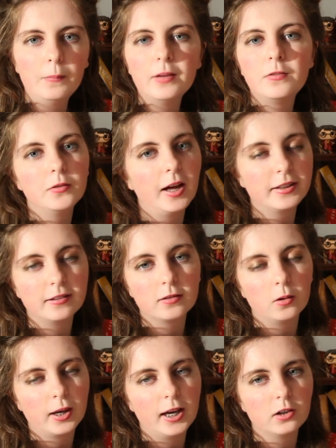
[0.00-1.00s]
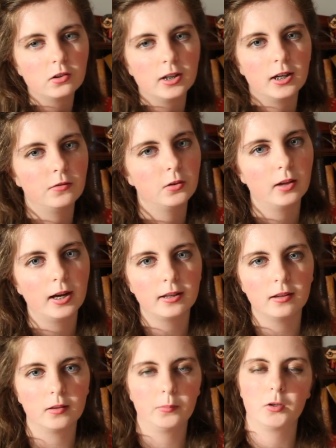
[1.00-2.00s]
me if you like this location, if you like
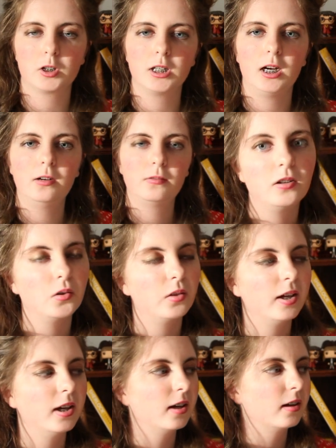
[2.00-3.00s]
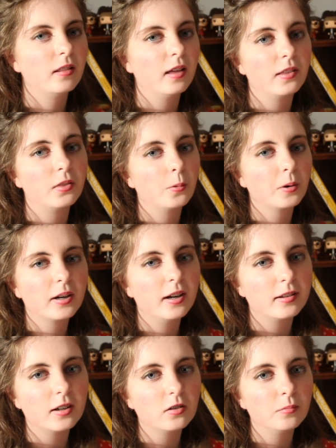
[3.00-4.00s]
this bookshelf. Do you think that the
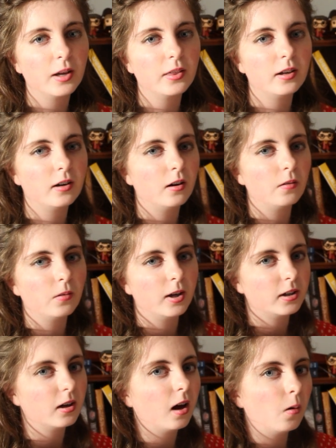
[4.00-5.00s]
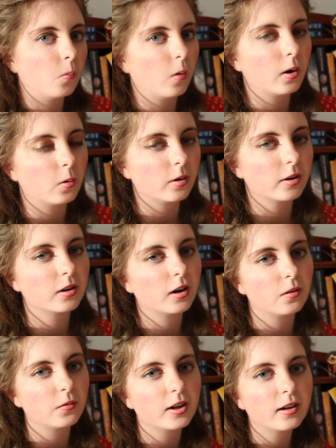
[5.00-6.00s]
organization method of like what order you're
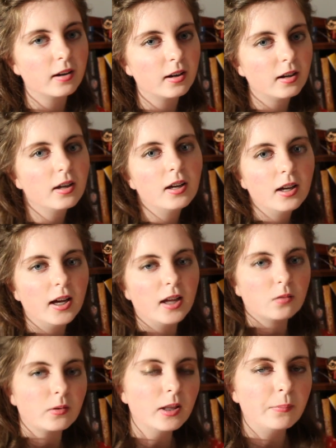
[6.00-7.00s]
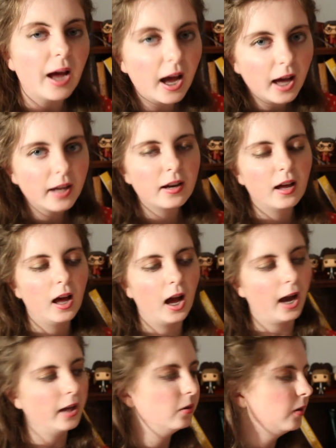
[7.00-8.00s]
gonna read it in is really bad?
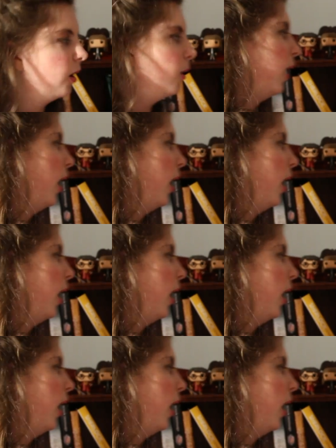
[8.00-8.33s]
I don't know